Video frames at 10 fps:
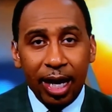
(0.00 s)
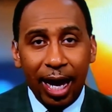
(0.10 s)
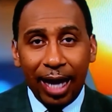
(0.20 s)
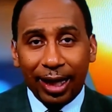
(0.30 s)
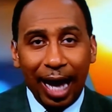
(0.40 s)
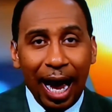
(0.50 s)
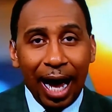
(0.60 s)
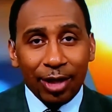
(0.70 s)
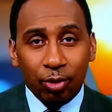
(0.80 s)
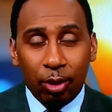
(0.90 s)
and
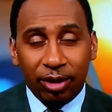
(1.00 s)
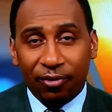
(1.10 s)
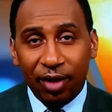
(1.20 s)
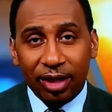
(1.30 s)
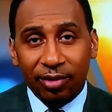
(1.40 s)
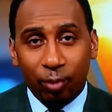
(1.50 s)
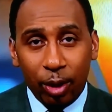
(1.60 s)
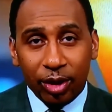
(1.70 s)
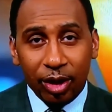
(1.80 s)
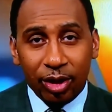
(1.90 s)
guys who are defensive
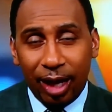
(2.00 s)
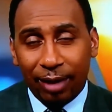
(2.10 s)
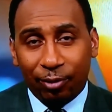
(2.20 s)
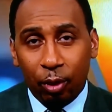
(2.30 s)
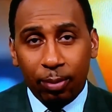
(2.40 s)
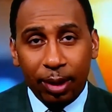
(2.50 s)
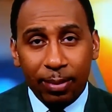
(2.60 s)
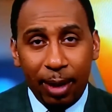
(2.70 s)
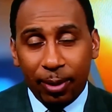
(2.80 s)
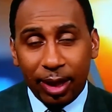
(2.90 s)
wizards like Floyd Money
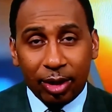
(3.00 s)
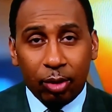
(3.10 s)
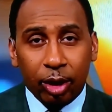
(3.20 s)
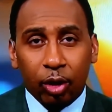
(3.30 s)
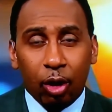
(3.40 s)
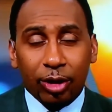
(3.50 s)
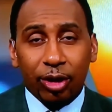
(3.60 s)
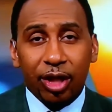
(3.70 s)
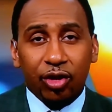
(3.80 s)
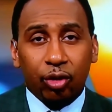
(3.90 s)
Mayweather. That's only lost in
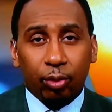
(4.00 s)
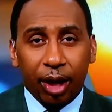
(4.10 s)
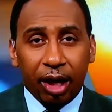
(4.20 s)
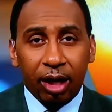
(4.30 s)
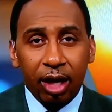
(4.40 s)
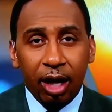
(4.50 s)
his career.